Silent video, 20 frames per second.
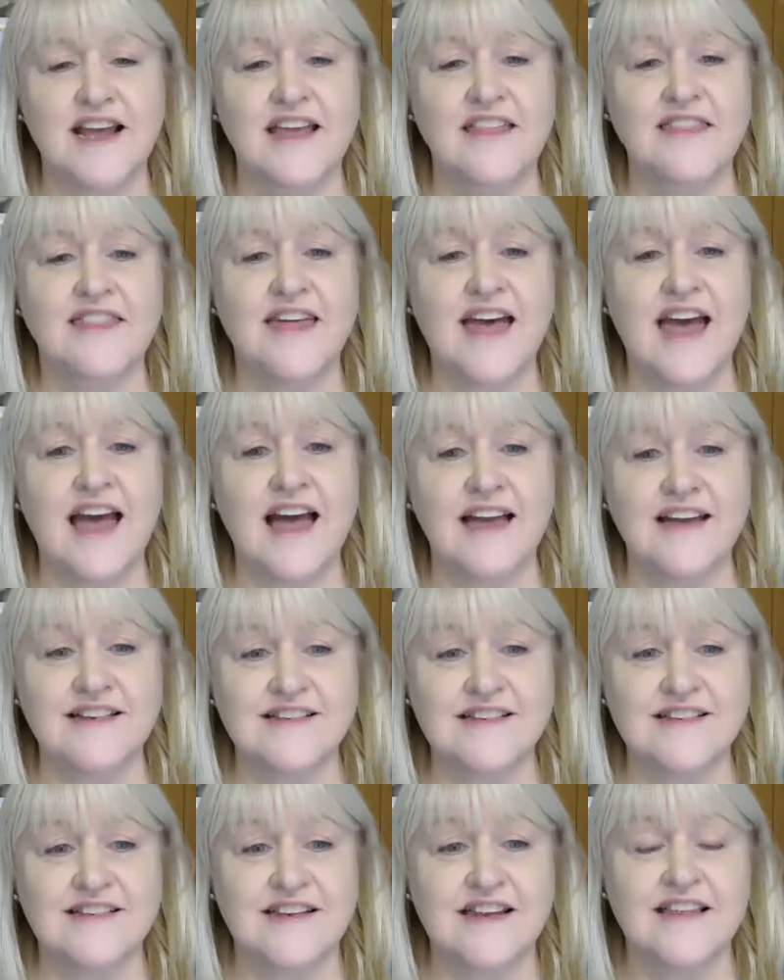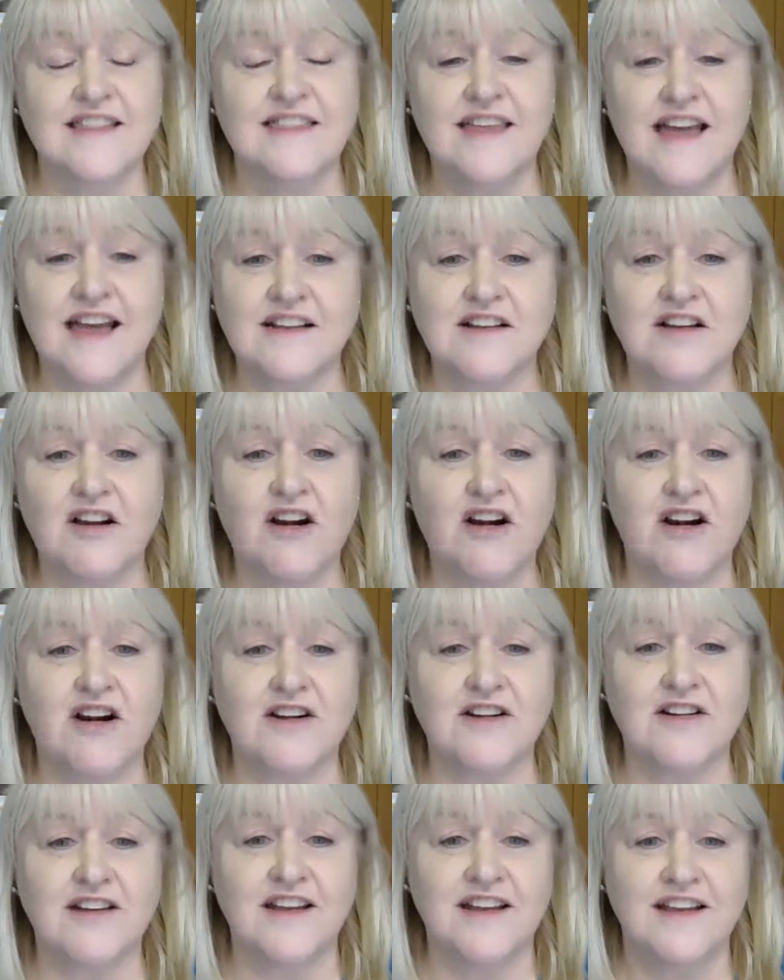And that
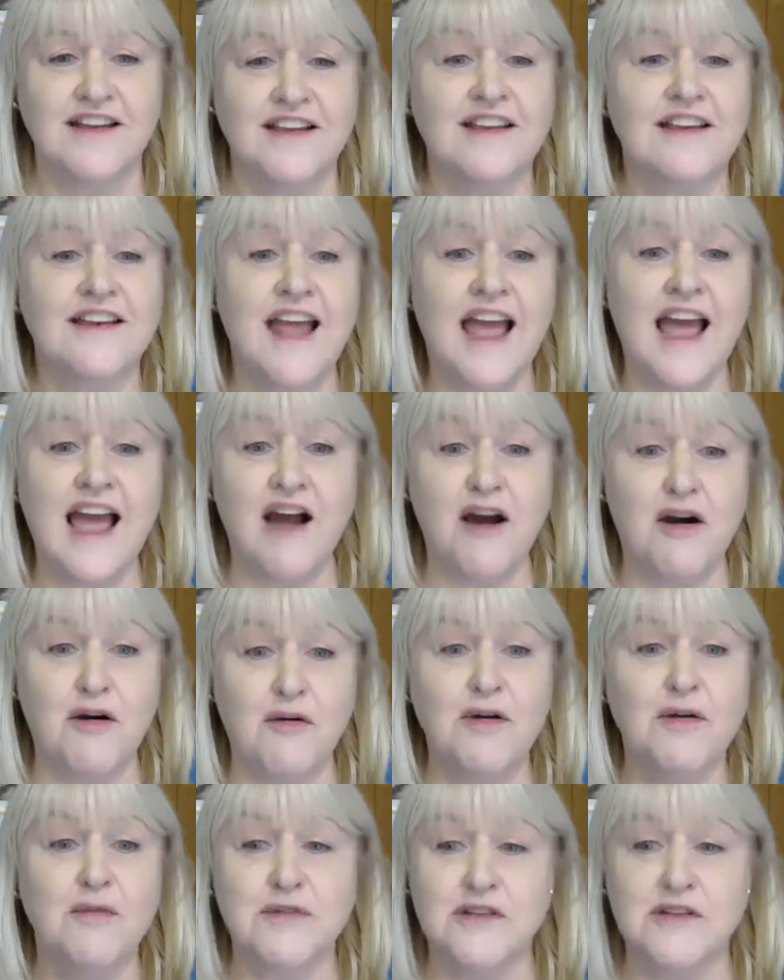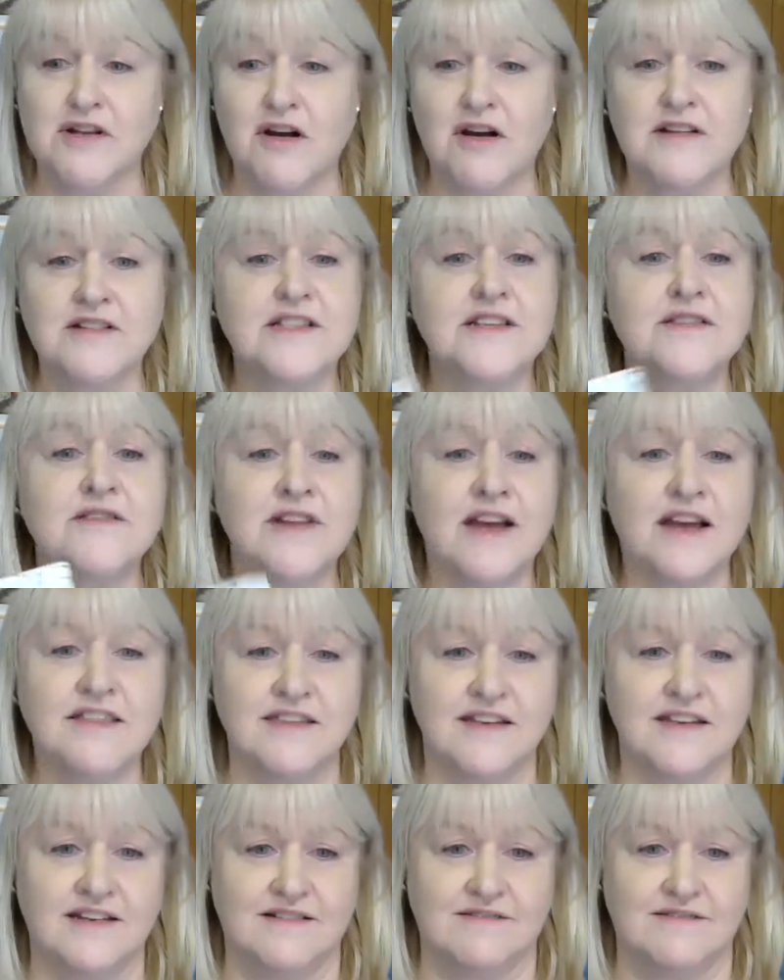card now would cost you
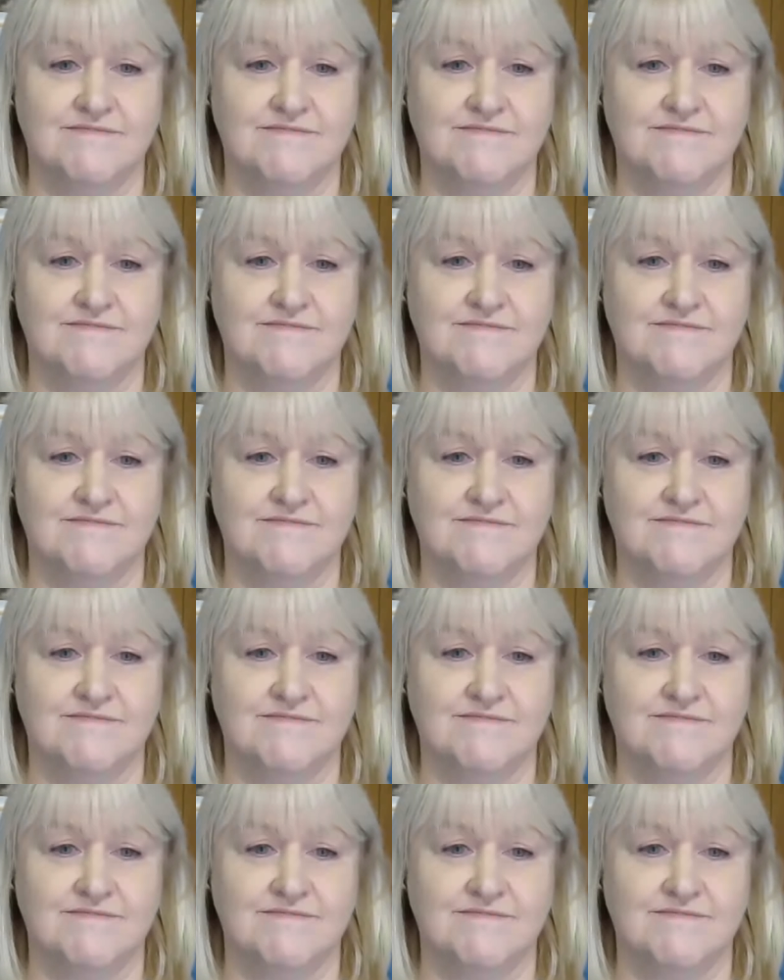nothing.